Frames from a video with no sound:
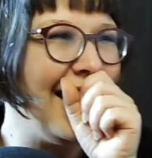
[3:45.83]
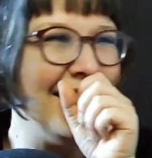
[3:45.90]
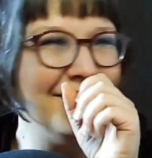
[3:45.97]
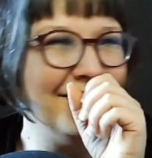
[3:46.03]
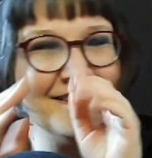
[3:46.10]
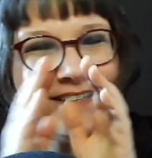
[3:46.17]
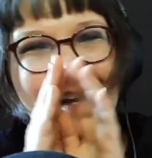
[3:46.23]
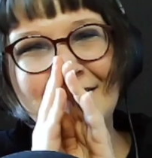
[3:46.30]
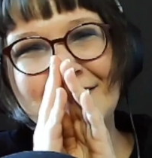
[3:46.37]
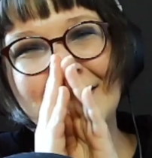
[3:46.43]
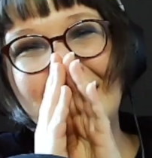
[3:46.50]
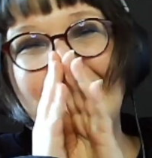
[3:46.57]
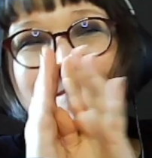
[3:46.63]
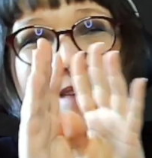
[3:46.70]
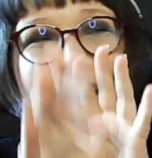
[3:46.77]
I, I'm
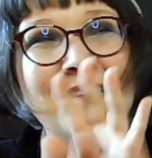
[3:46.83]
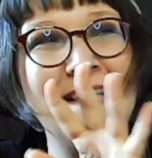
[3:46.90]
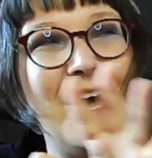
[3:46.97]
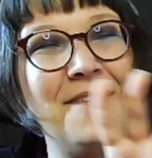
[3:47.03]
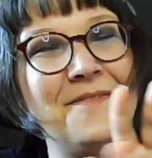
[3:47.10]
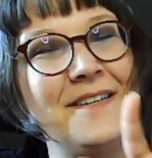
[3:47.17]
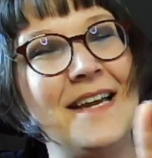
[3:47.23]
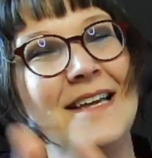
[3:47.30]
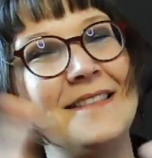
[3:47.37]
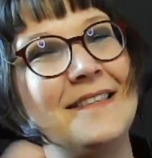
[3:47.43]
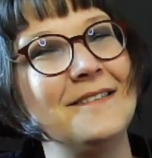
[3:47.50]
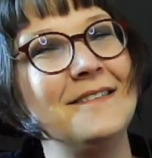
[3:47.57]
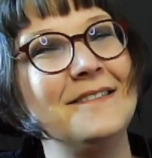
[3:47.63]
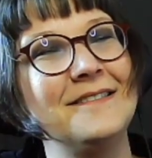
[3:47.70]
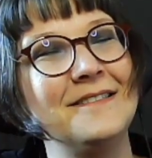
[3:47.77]
sorry, I'm not laughing at
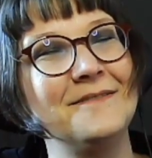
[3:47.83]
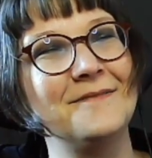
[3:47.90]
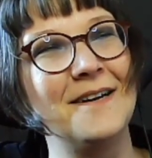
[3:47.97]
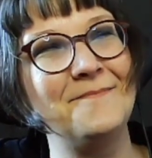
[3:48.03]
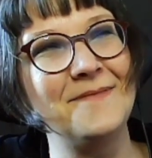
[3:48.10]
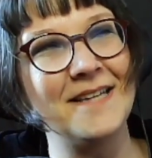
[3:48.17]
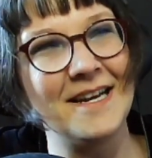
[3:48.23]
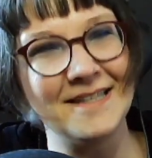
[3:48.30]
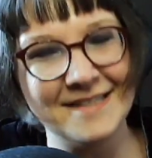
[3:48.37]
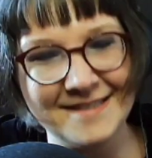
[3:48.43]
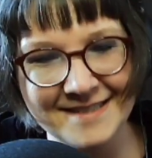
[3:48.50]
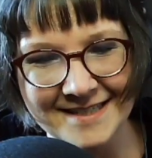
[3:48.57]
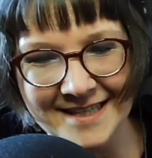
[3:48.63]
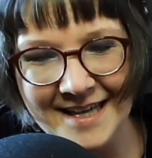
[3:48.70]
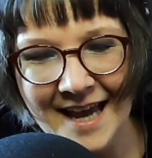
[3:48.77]
the, the wiping out of the
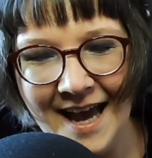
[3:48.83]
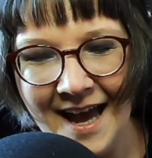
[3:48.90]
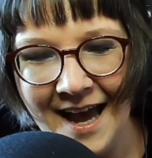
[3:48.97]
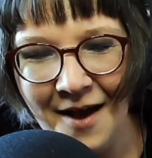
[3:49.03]
city.